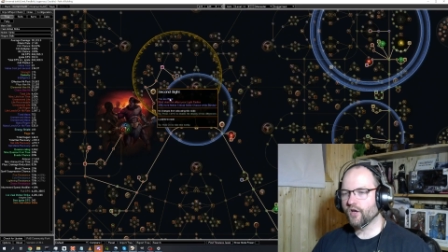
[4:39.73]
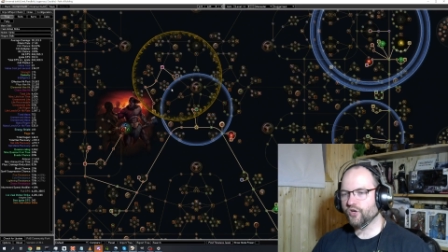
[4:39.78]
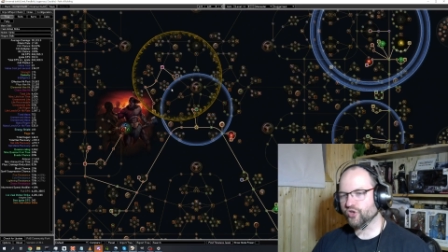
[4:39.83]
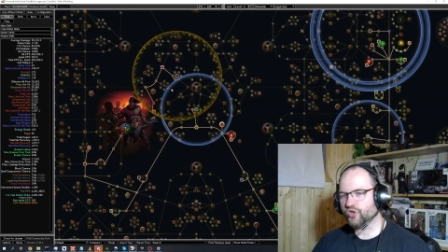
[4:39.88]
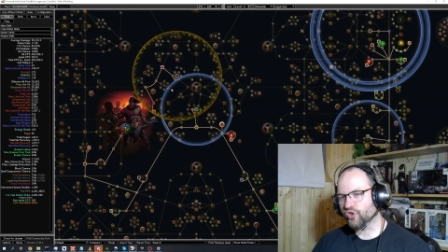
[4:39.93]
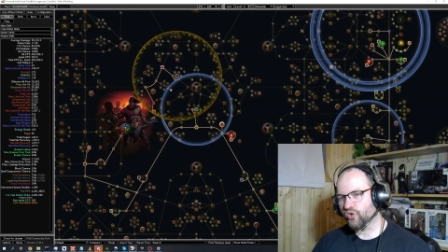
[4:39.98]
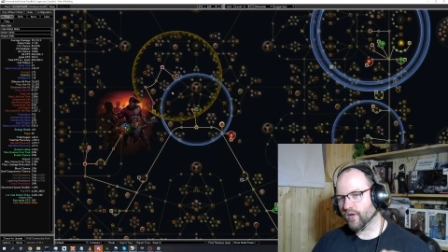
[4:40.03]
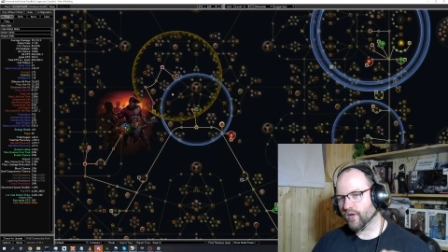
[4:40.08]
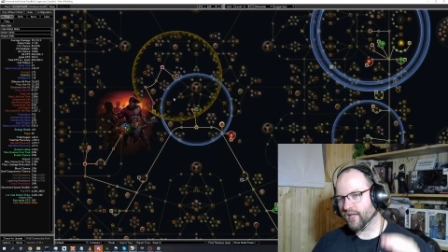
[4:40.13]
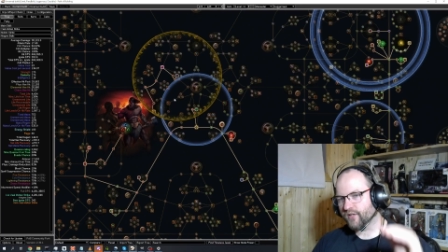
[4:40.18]

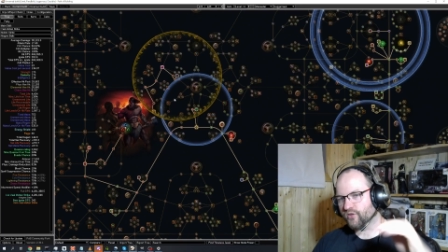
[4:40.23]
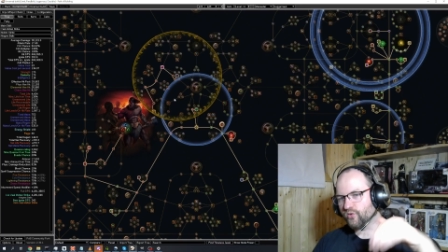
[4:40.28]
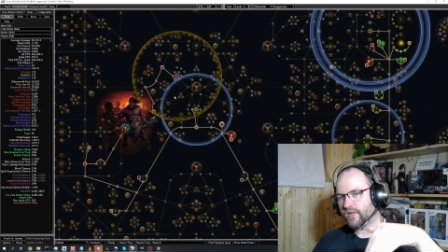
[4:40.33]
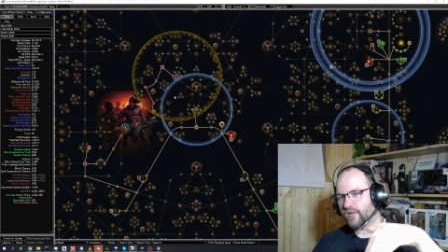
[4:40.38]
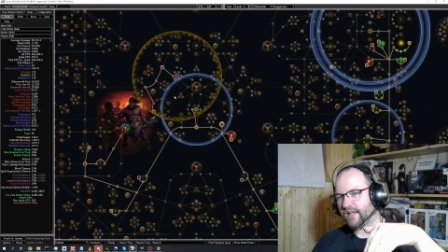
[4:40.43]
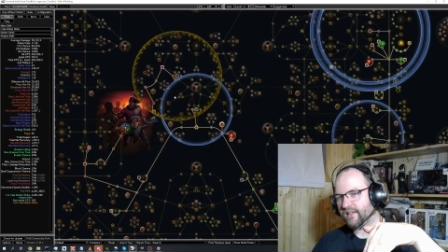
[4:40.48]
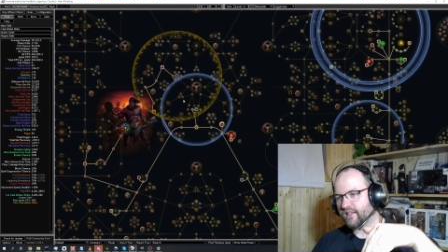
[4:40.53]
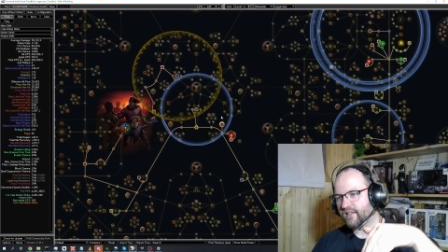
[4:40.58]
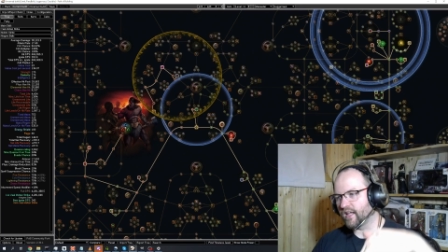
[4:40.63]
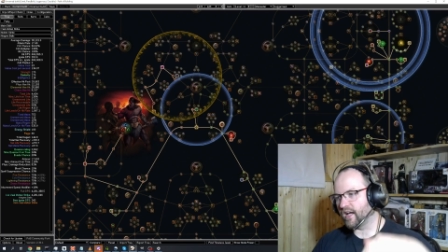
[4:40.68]
just to get to
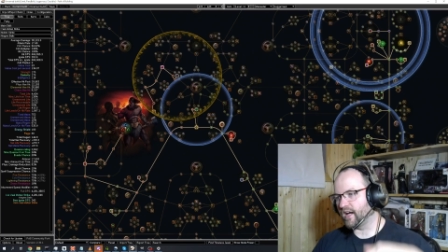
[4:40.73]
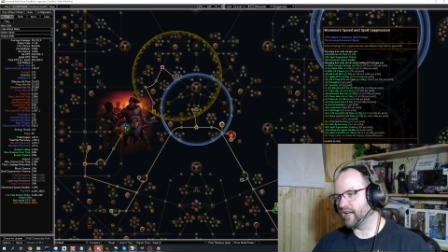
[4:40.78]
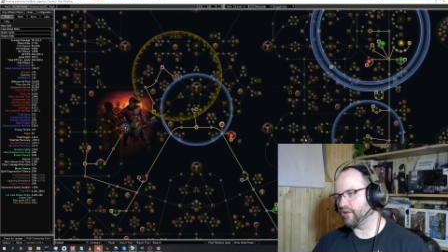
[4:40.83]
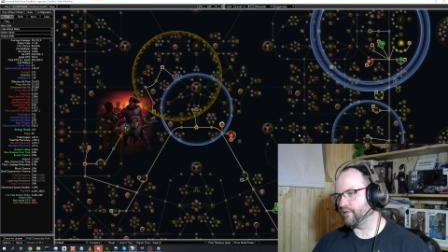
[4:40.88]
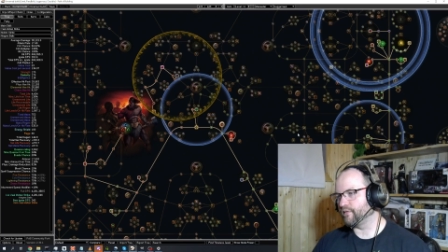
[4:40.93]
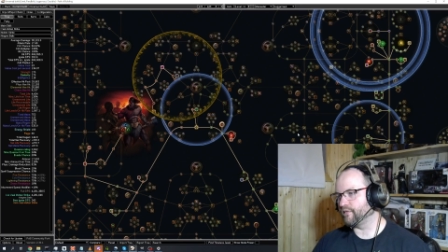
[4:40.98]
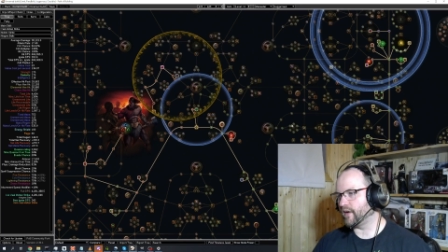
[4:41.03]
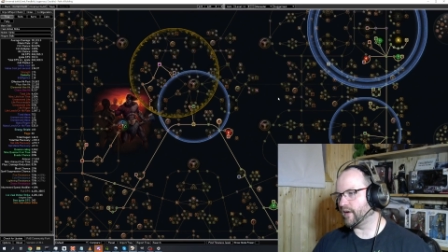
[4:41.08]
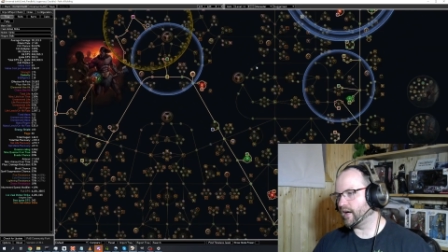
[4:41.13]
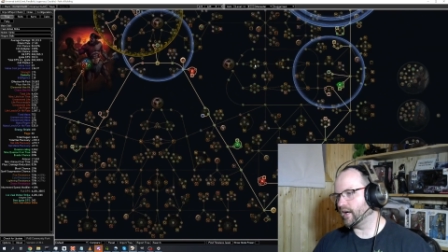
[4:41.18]
that
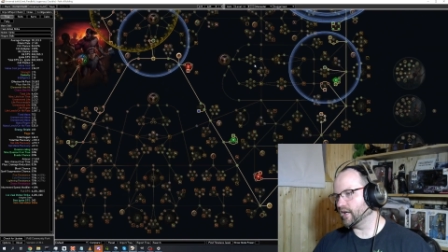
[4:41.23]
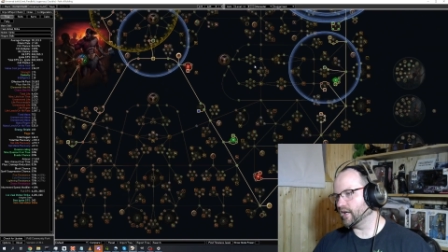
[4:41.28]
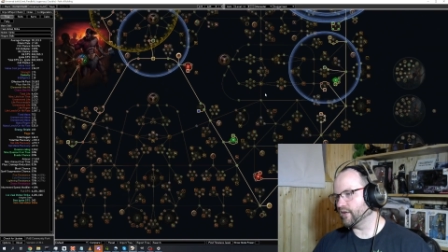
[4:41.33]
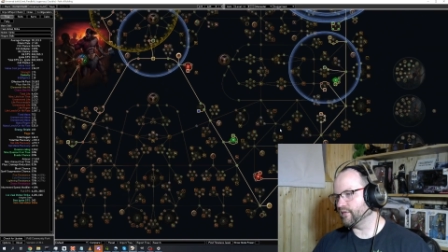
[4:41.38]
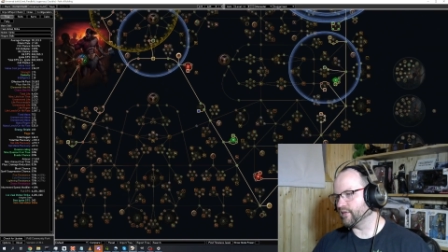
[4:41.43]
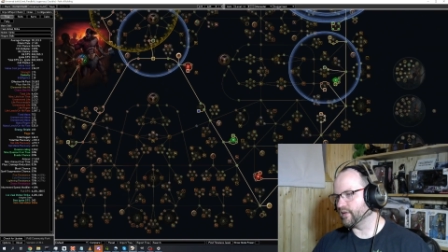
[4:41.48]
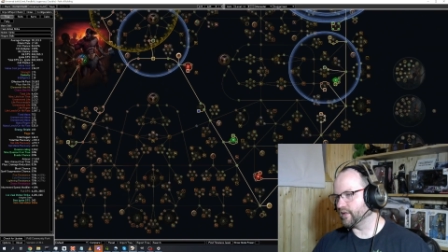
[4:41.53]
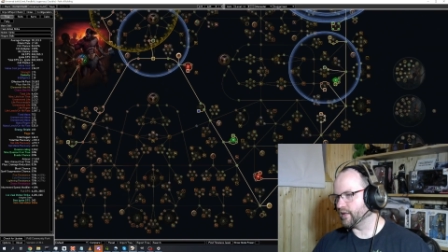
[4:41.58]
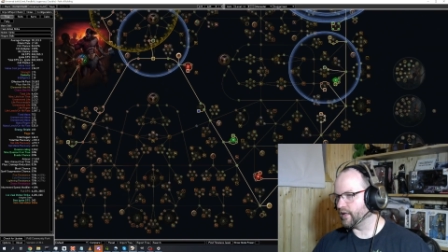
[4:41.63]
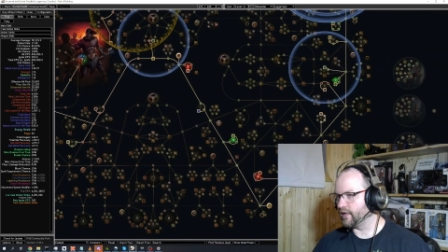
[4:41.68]

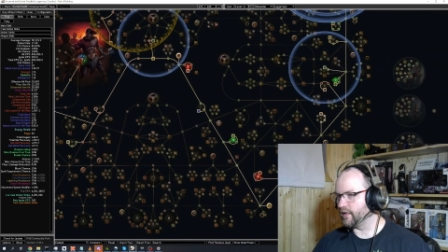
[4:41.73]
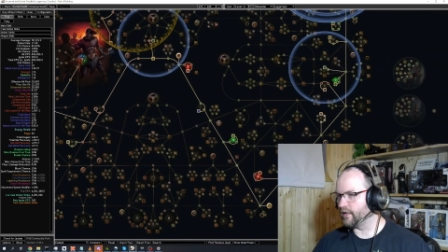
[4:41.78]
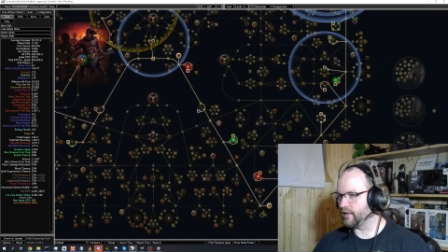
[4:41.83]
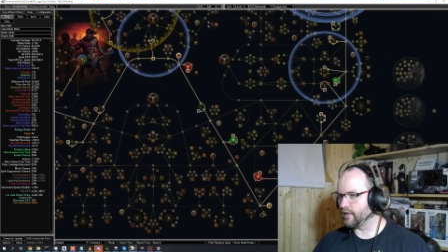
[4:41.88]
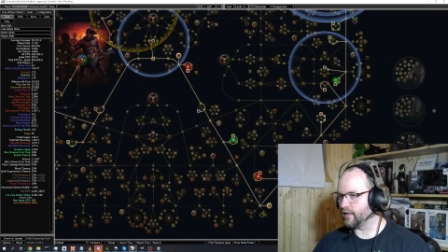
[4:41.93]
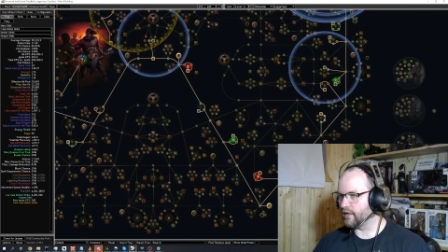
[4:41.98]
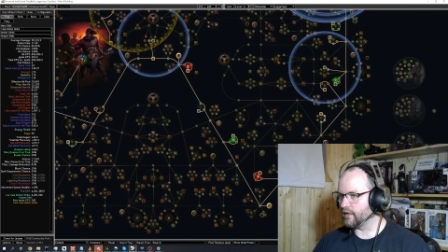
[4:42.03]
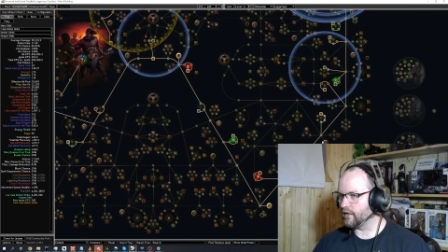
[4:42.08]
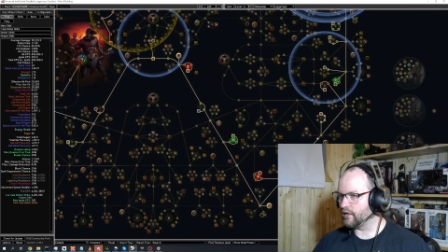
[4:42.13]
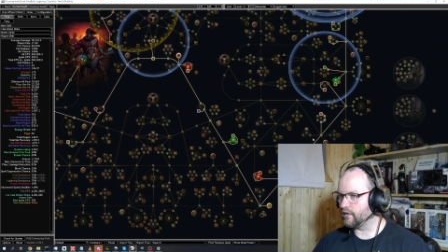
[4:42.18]
95, and
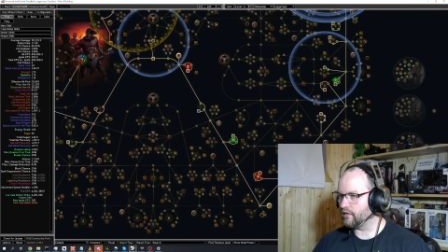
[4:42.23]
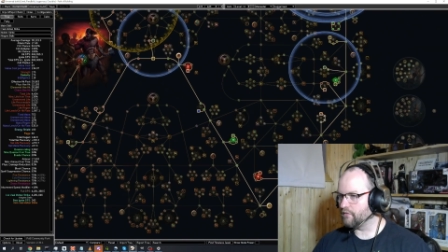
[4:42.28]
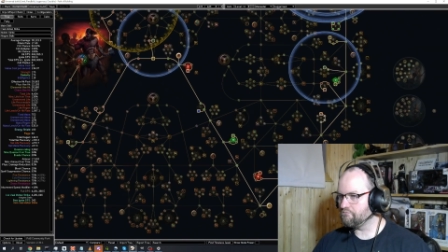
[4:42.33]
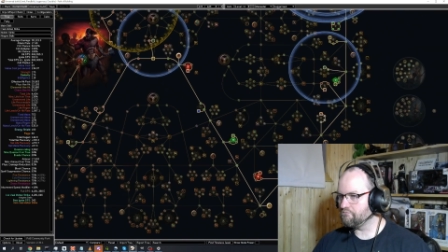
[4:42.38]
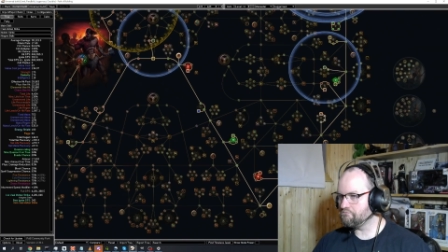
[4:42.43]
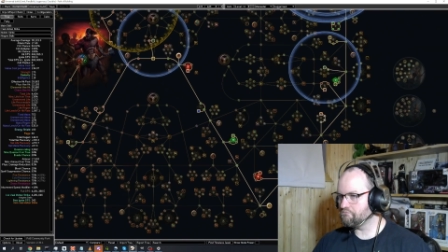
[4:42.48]
then